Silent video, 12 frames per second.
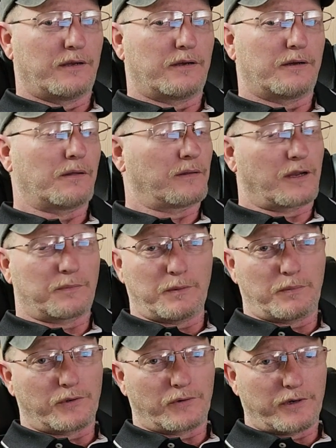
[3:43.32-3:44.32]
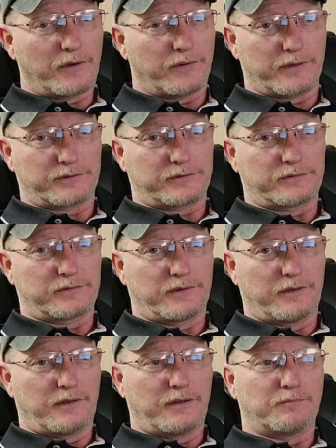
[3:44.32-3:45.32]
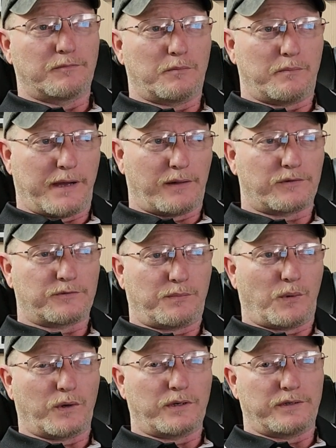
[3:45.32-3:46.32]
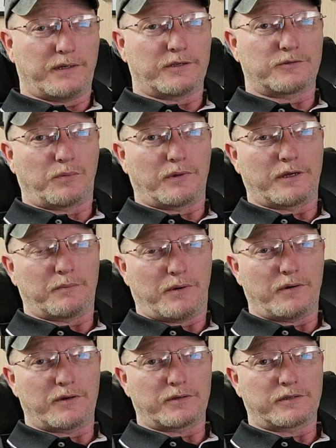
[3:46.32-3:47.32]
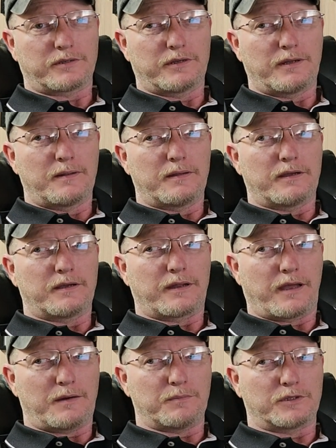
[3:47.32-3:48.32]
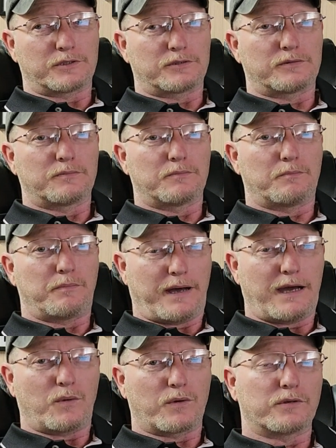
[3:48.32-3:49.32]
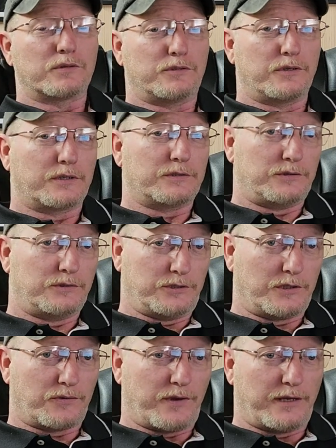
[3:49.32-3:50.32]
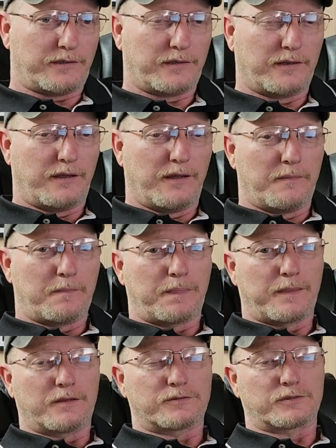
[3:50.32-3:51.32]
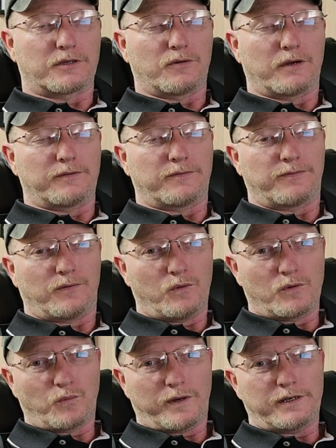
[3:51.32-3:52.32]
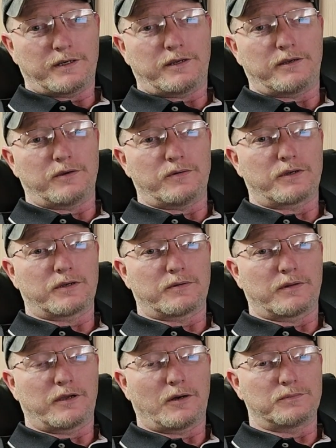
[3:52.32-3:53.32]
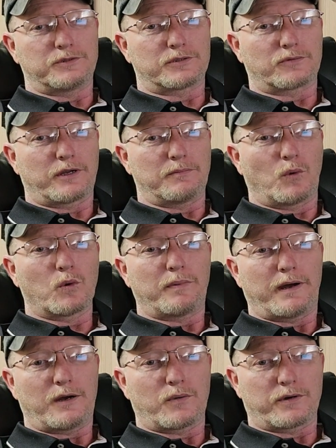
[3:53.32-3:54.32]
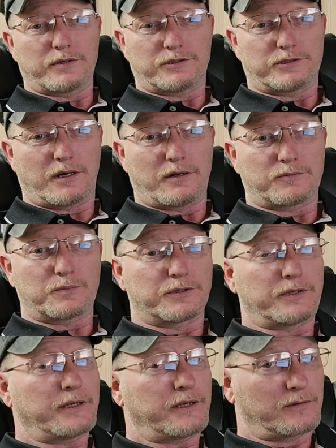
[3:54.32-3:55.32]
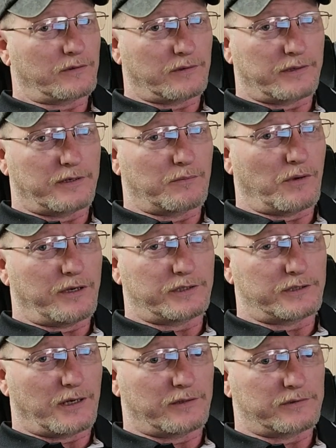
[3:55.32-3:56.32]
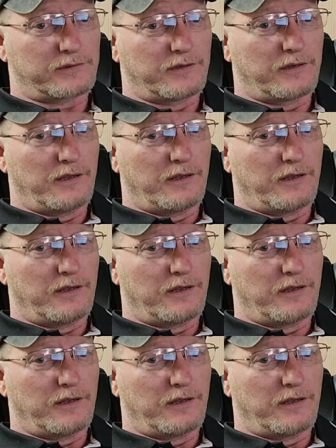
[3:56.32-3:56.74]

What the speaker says: A lot of people don't know this, but balance point does play a part in how much power you can generate. So a forward weighted cue can help generate more power in shots, particularly in break shots,